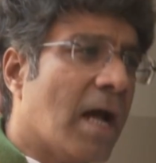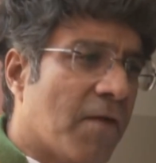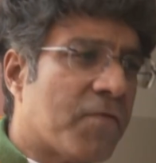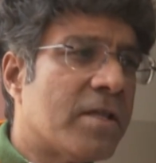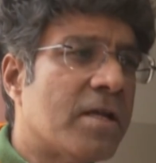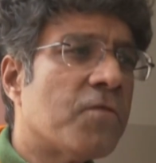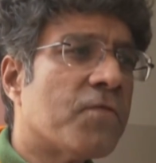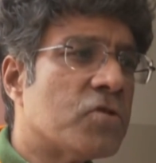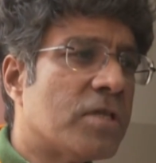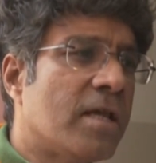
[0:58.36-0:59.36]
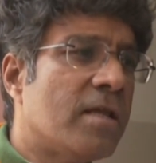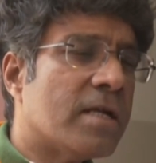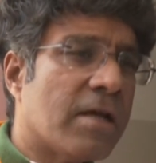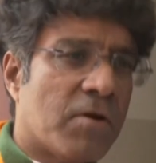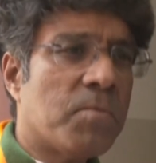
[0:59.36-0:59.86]
after that, if you see the
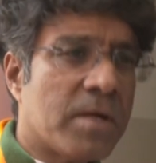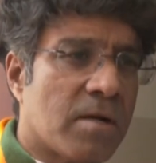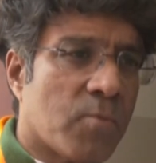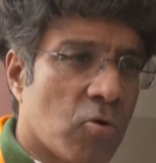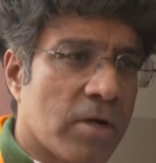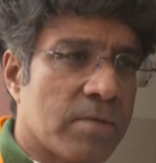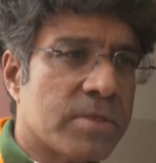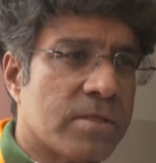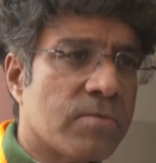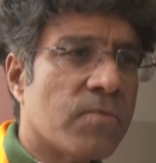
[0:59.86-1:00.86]
developmental programs,